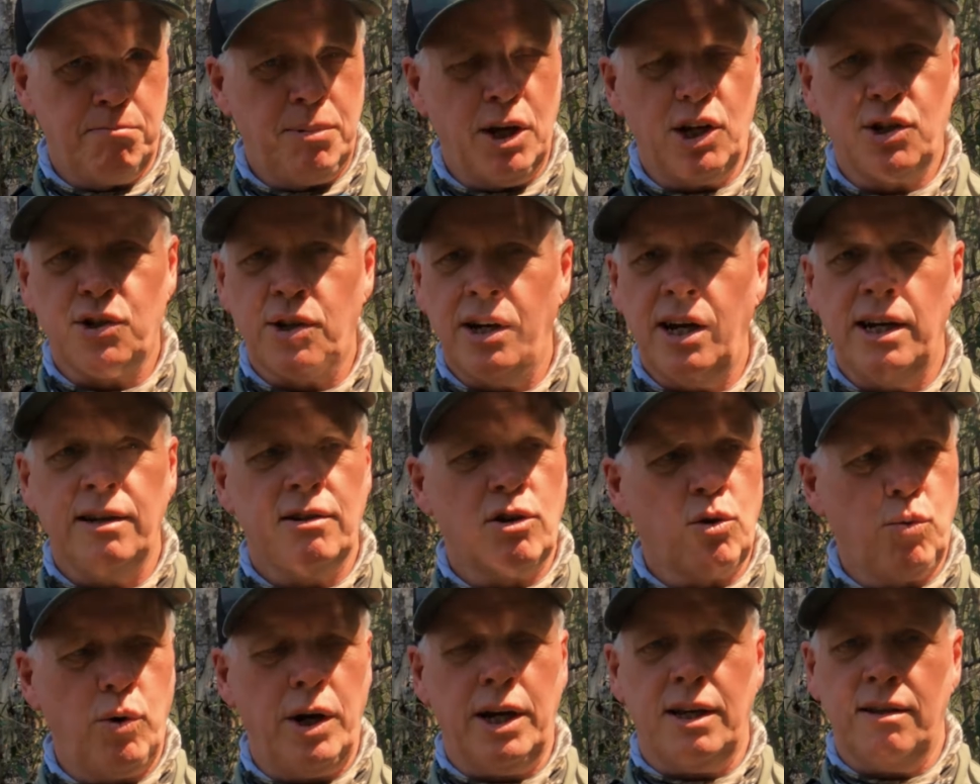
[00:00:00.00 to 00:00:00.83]
big
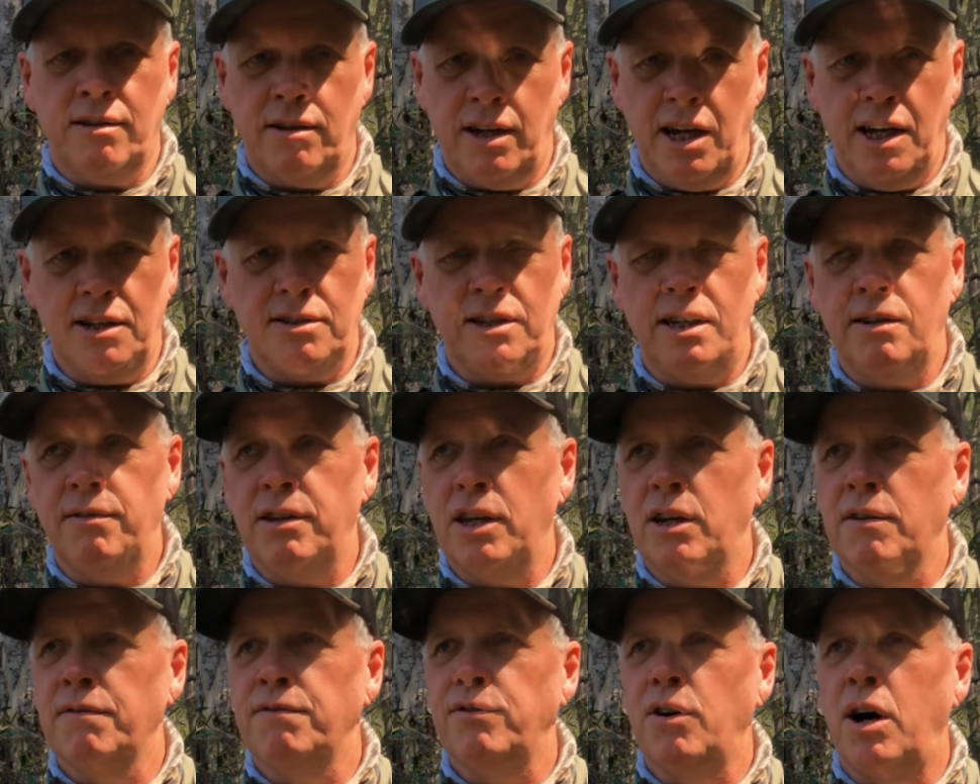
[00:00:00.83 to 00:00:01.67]
sheet, quick, easy,
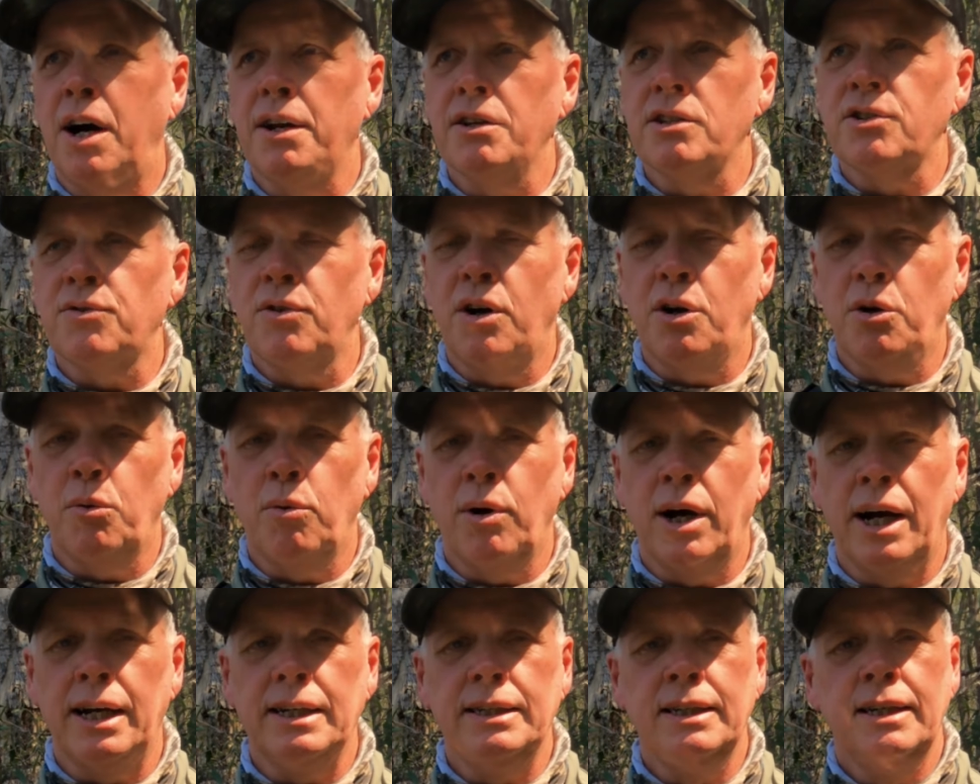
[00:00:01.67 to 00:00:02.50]
you can find it straight
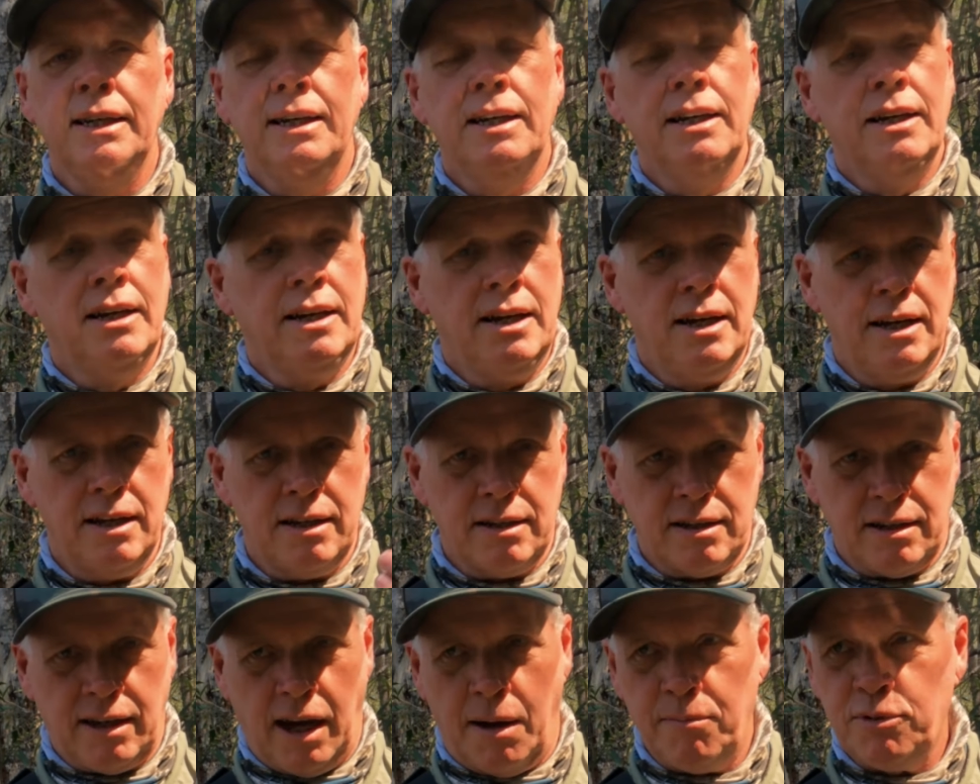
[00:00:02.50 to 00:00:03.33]
away.
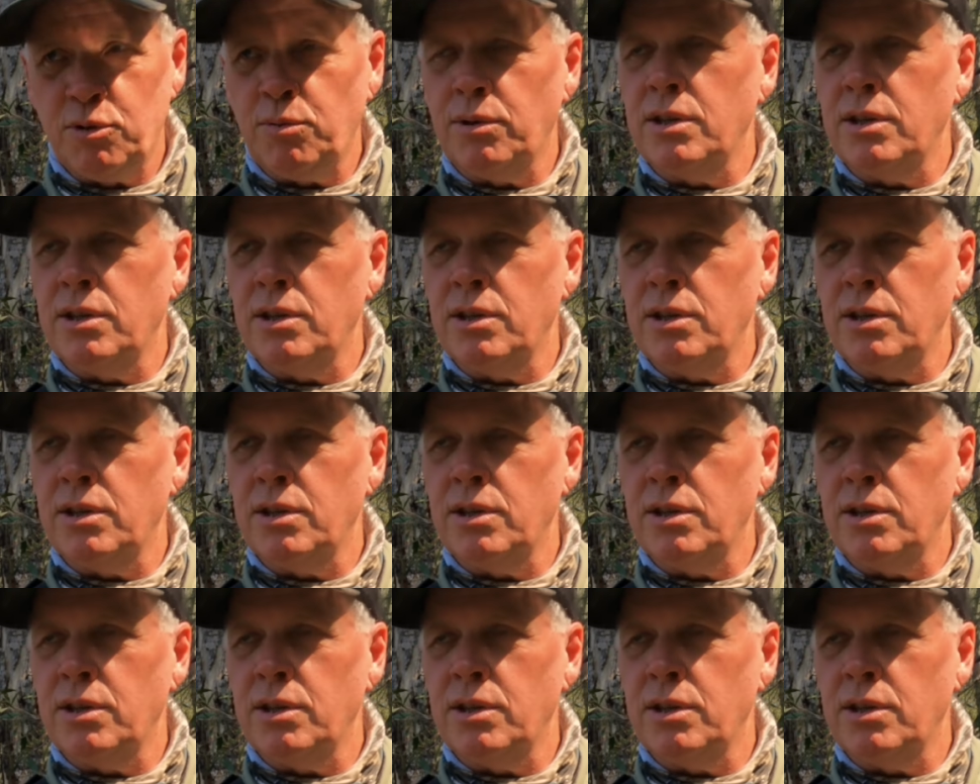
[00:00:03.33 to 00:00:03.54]
Comes